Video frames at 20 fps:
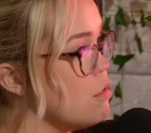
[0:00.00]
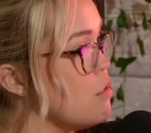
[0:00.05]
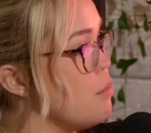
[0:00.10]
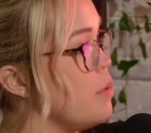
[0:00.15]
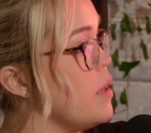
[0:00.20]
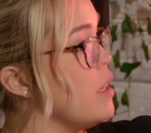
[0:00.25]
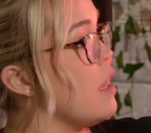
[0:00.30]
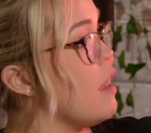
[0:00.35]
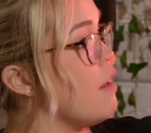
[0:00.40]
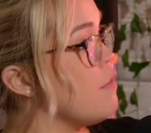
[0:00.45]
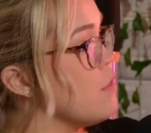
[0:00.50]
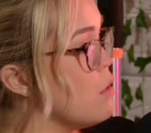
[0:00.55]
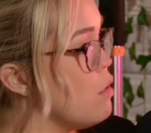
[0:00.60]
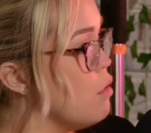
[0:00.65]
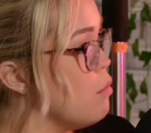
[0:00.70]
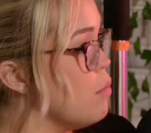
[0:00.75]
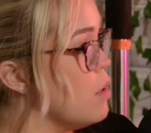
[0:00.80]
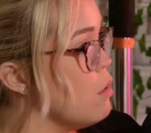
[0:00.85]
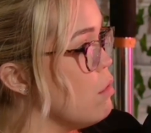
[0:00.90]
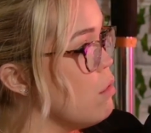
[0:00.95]
So being left at
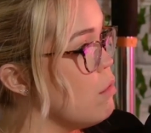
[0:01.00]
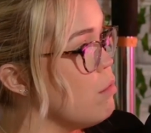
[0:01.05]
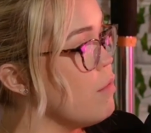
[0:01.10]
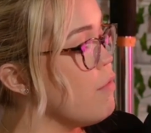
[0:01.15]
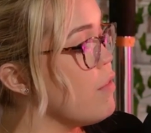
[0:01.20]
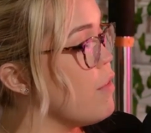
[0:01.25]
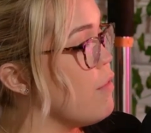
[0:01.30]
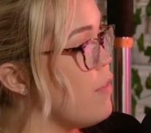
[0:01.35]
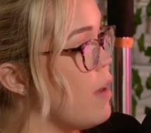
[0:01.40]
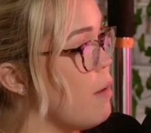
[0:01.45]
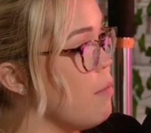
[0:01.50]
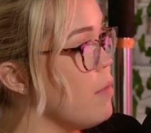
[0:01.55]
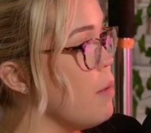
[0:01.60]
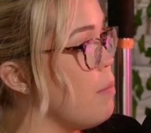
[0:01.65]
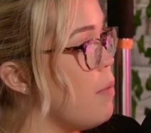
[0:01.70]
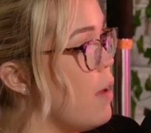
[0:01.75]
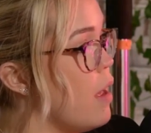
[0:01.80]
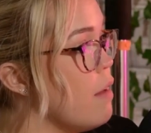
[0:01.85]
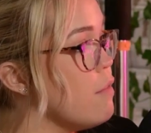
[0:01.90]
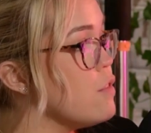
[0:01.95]
home alone with the
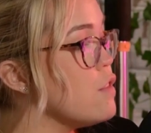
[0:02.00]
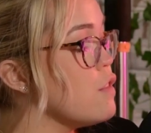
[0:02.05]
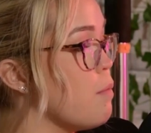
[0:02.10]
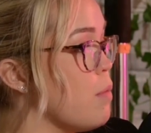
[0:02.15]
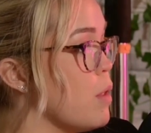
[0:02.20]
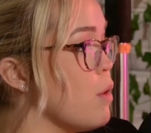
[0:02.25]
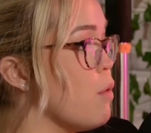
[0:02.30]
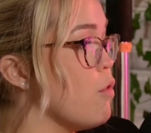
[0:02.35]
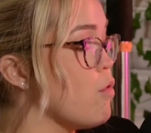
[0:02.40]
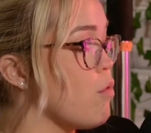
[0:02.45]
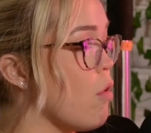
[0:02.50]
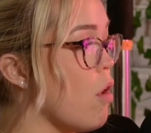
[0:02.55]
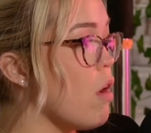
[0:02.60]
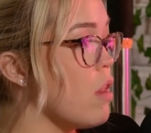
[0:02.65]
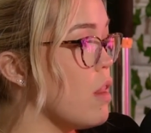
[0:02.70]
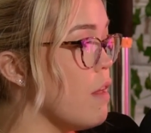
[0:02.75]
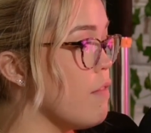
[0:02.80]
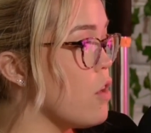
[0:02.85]
family pet, if something goes wrong,